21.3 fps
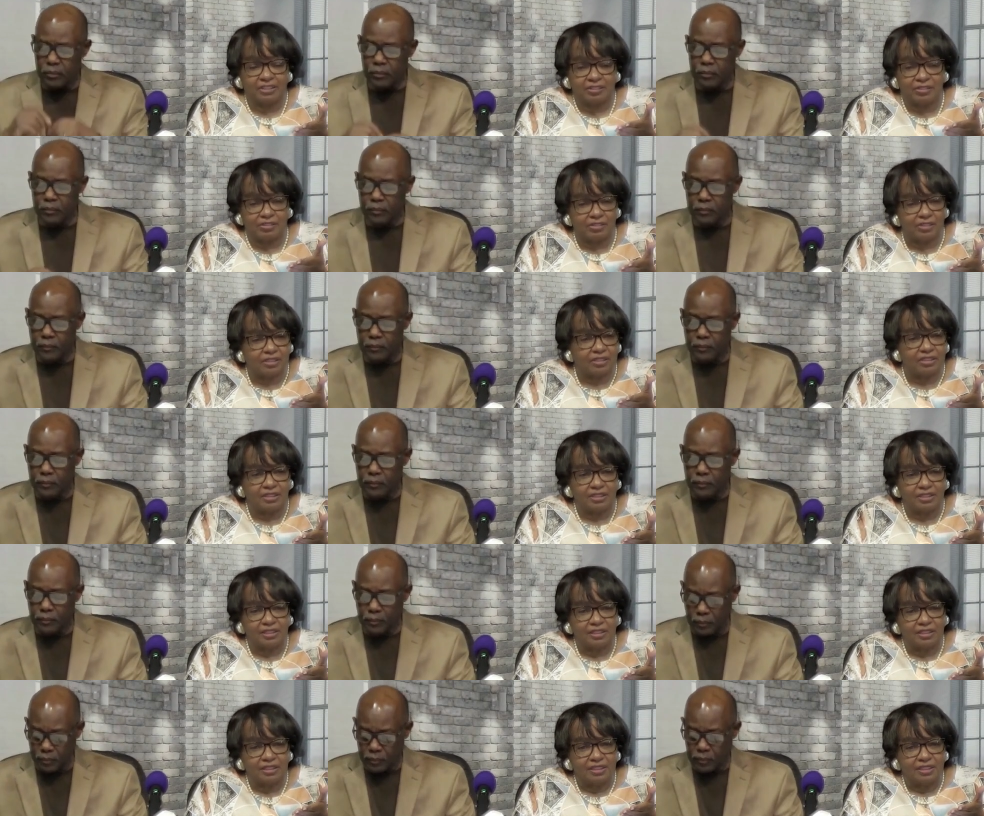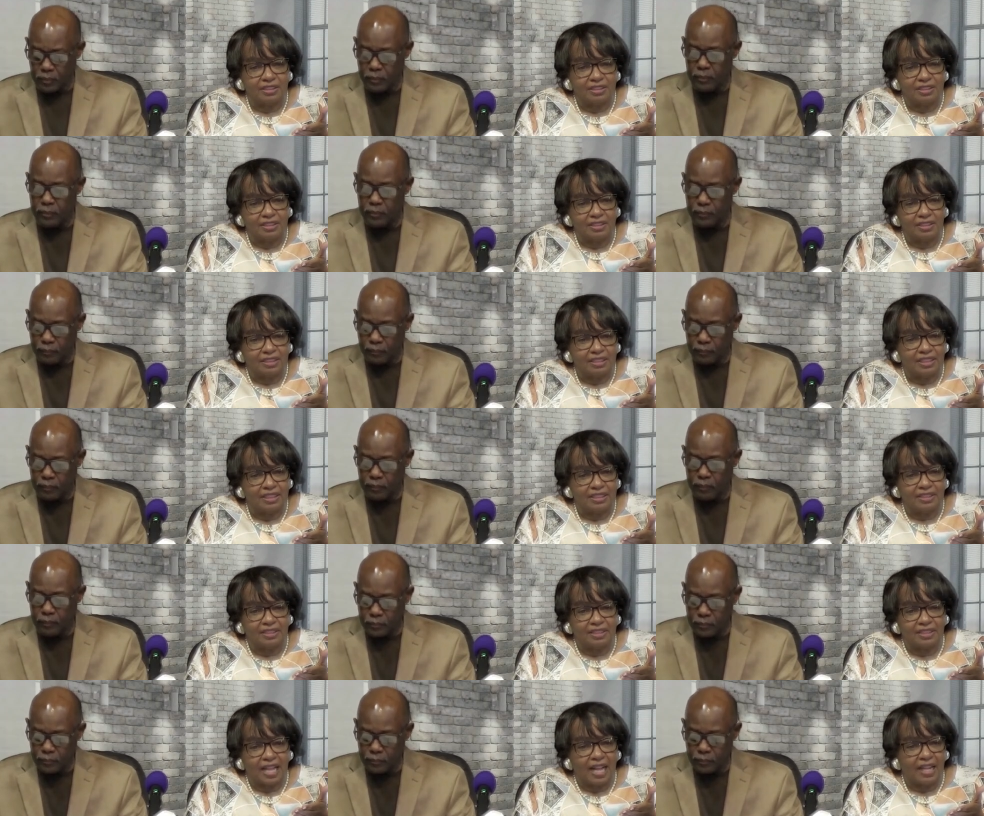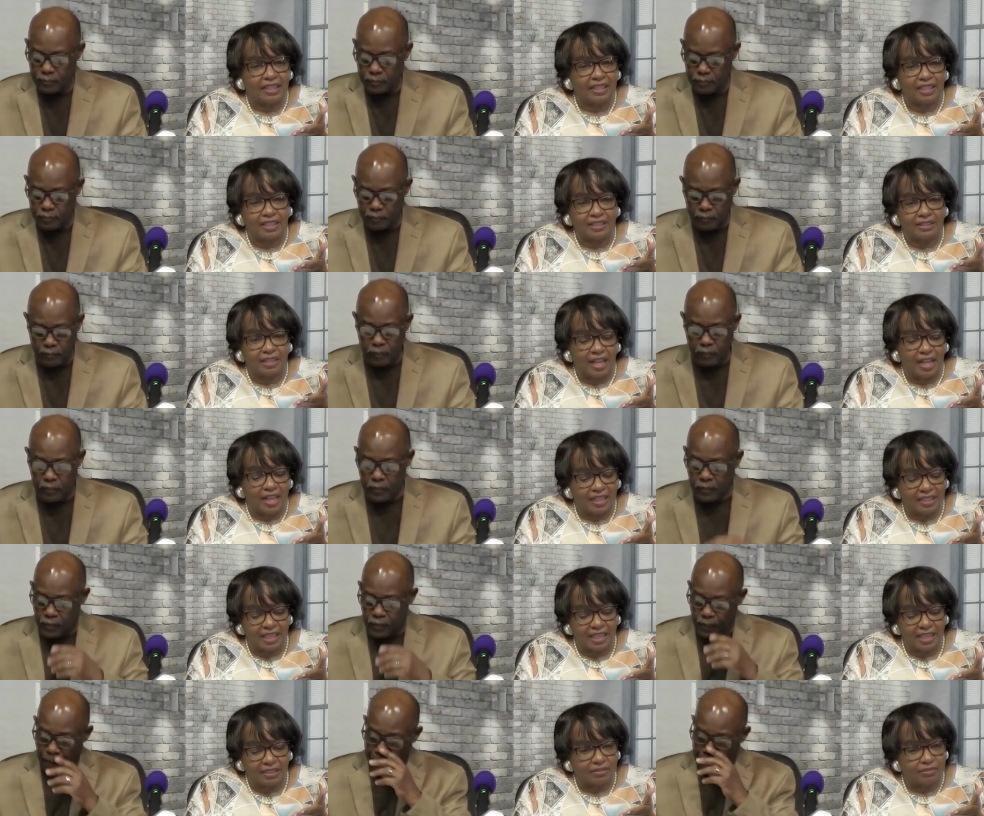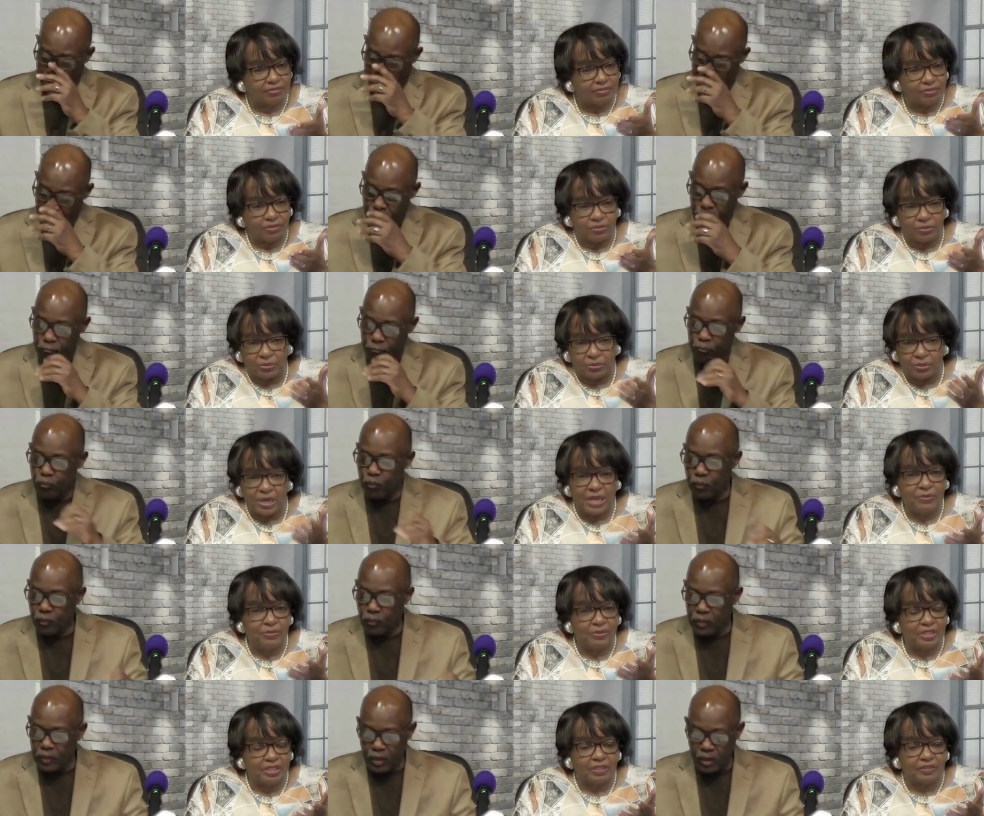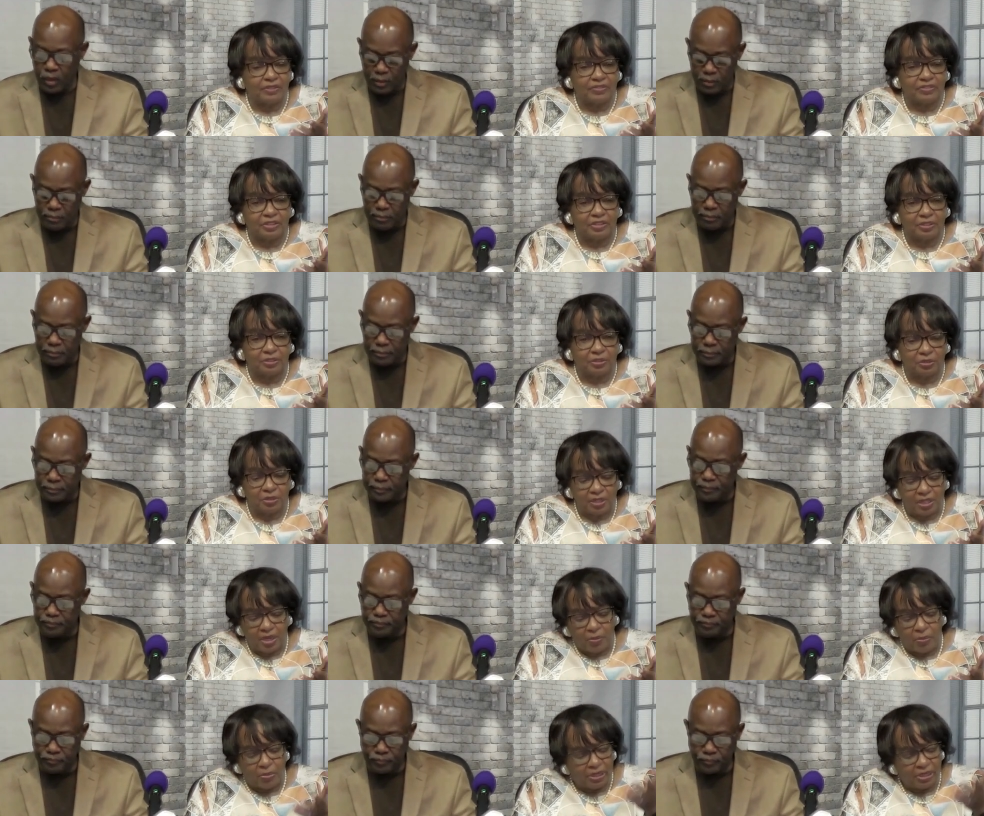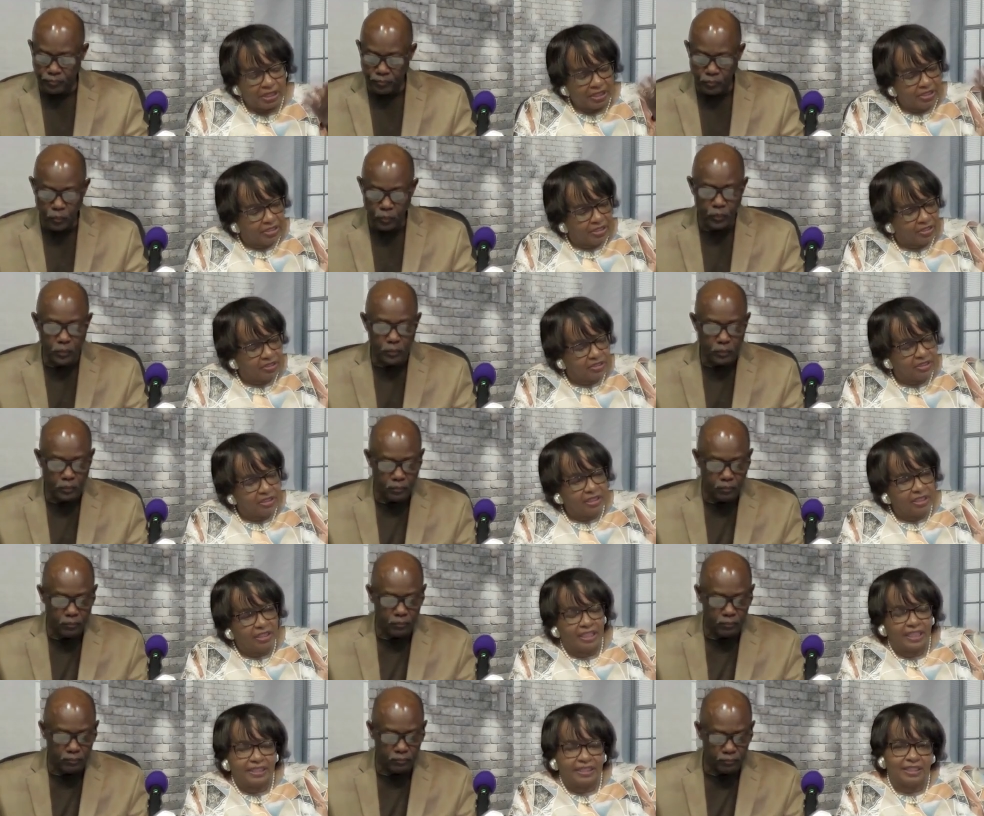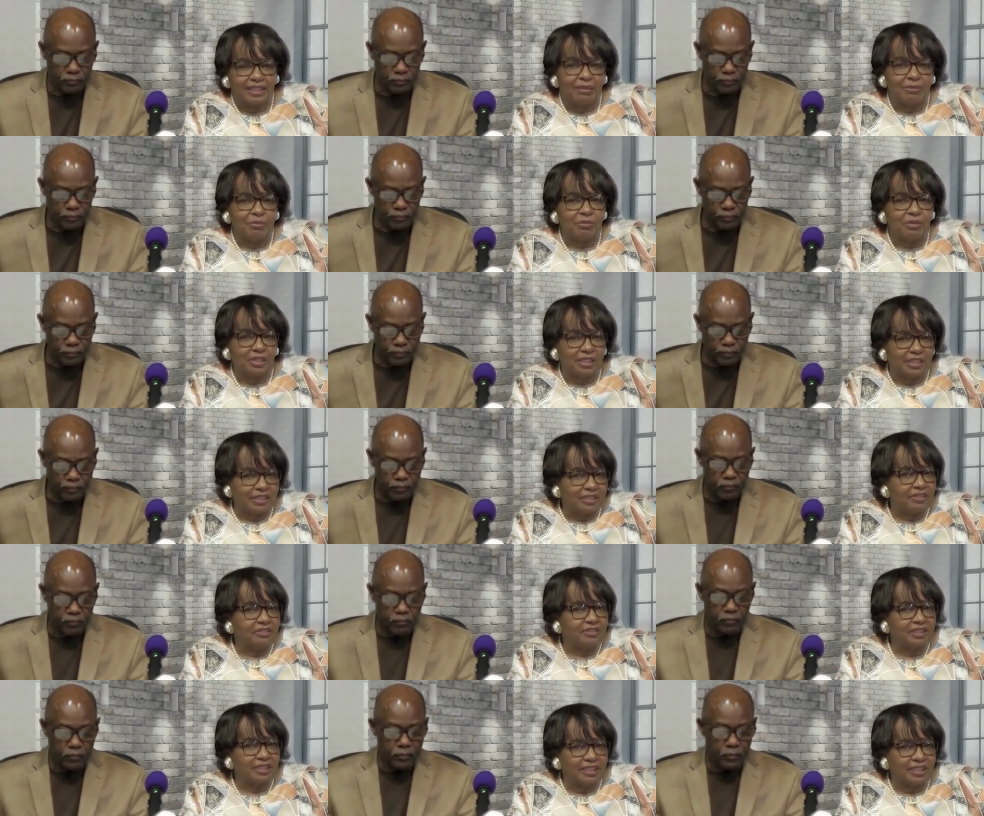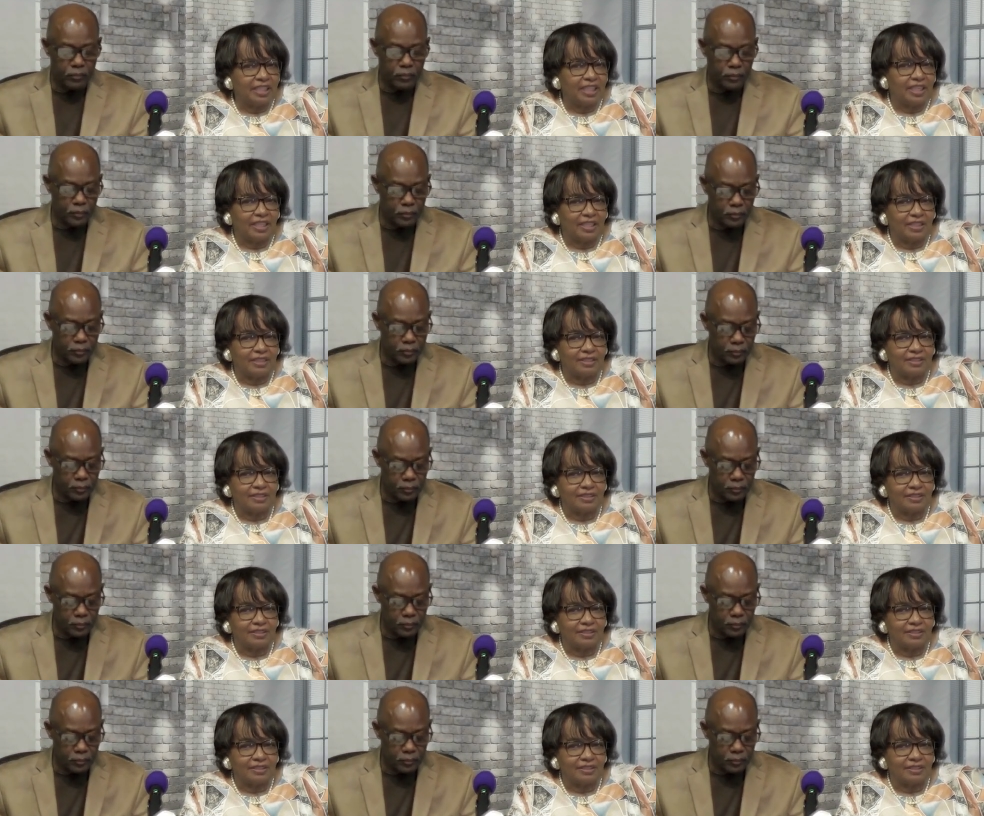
Speaker 1: in order. Mm-hmm, mm-hmm. Listen, I got, I got great riches for you but he couldn't let that money go that he had.